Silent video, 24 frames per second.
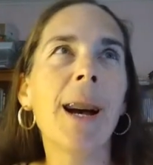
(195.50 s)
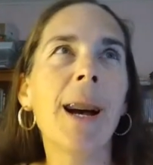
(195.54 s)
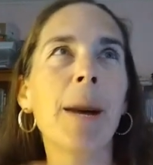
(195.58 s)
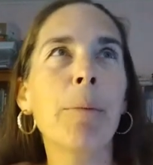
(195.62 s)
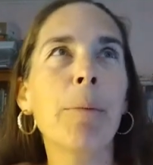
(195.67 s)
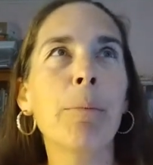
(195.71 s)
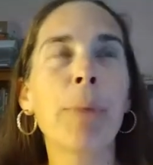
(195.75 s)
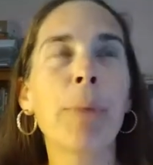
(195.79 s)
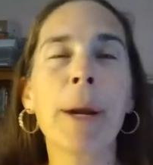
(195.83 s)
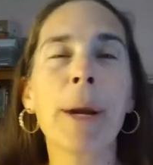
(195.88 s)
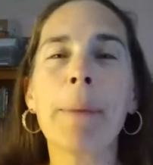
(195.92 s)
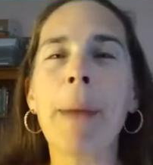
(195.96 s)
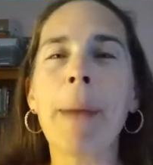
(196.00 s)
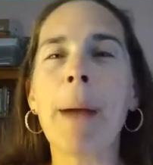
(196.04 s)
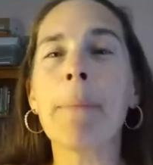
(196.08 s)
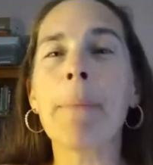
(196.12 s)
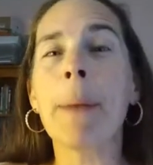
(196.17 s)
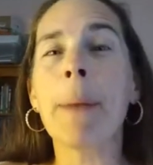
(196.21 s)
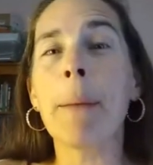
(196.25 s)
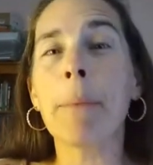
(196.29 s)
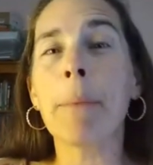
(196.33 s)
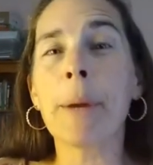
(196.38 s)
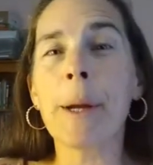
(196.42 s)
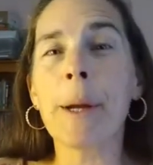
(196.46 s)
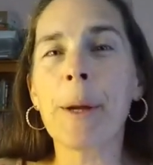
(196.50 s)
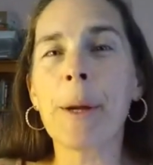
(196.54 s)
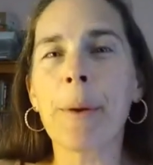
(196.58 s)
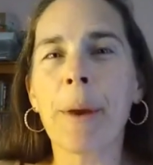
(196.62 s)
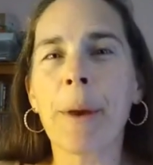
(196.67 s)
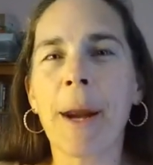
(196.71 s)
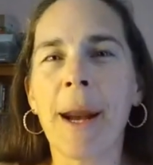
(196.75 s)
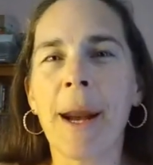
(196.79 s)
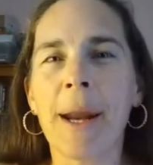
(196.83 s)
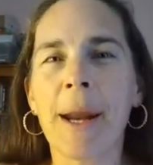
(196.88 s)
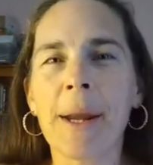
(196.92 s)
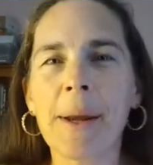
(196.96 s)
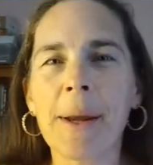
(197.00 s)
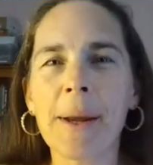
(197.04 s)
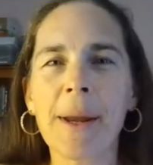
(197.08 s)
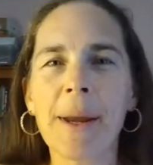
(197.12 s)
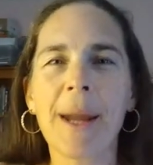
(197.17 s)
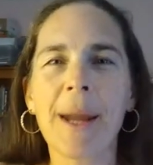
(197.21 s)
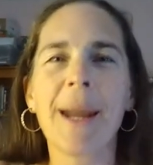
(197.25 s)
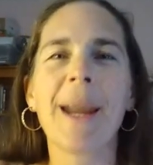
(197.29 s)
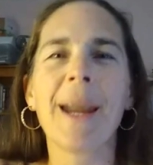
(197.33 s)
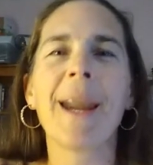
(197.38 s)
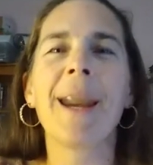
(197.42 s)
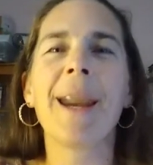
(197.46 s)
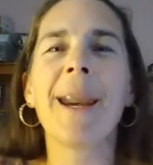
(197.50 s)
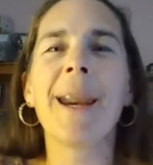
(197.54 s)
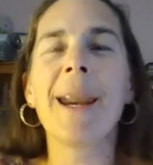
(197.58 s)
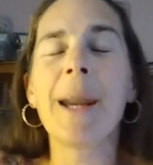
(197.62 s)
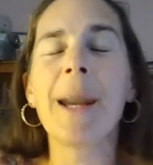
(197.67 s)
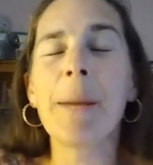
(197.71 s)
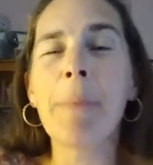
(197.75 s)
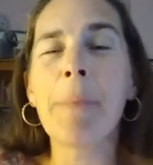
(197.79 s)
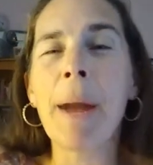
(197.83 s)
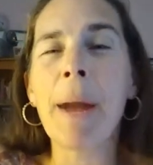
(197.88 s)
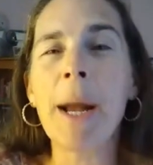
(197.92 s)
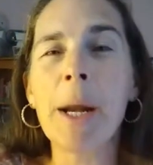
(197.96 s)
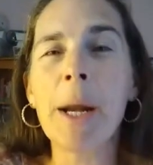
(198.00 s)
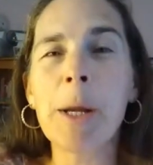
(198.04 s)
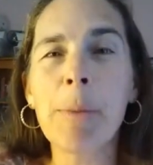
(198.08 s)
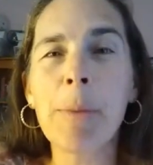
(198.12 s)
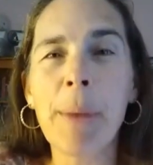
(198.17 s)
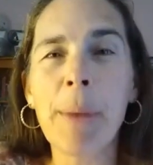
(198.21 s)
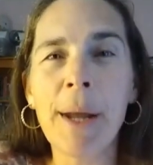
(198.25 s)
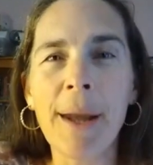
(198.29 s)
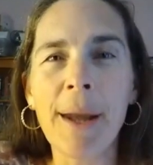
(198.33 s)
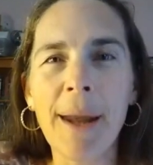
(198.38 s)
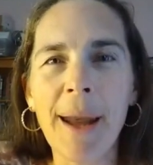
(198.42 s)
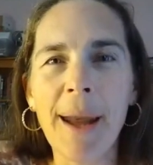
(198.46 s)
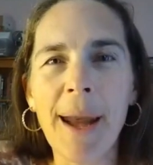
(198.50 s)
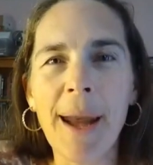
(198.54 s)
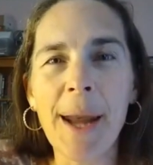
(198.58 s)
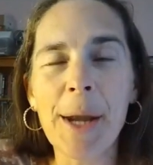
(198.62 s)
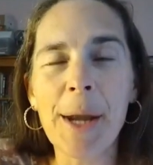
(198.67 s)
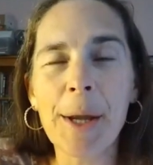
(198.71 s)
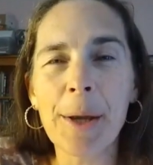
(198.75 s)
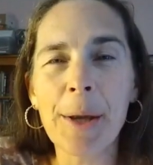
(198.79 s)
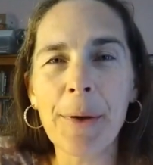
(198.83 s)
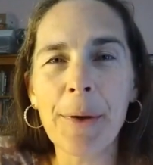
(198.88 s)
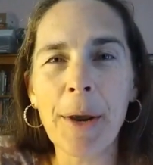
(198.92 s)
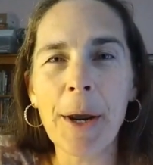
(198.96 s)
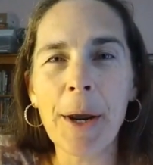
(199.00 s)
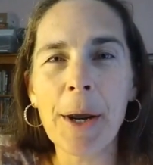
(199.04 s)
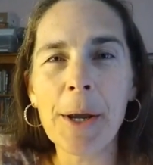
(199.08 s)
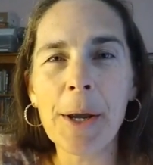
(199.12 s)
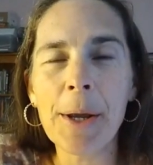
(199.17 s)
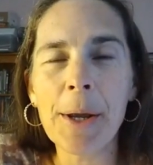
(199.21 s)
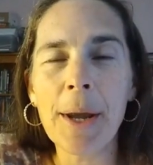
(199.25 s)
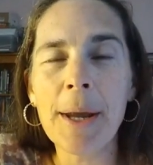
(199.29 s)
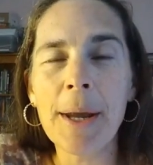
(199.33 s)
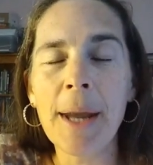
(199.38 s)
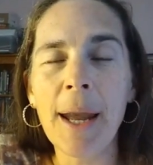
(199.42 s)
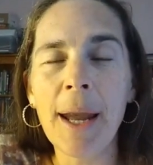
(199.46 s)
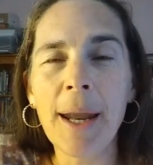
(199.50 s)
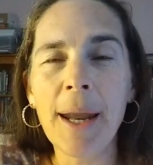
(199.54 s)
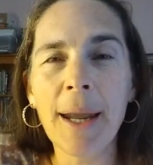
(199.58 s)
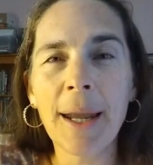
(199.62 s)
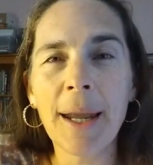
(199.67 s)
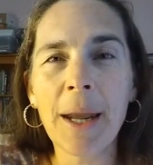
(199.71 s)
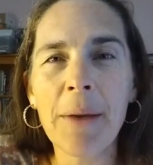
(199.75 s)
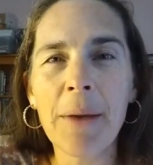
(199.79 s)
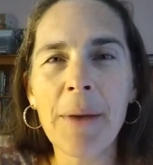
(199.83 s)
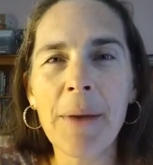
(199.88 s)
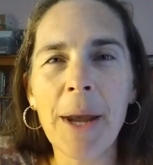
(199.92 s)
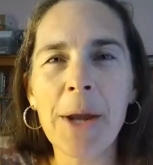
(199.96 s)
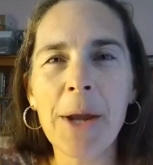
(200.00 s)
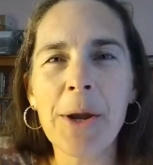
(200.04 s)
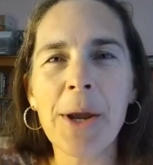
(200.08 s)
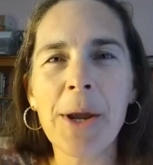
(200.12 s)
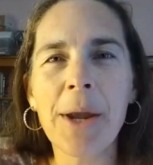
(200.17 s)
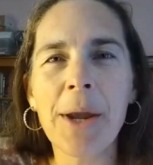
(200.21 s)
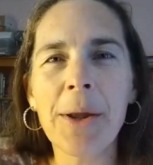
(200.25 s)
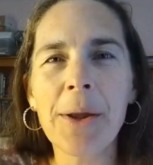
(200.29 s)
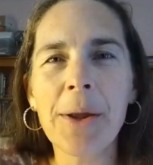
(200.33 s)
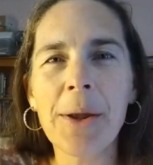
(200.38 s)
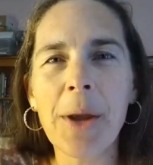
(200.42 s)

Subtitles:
bring back memories for us, my husband and I, as far as attending convention.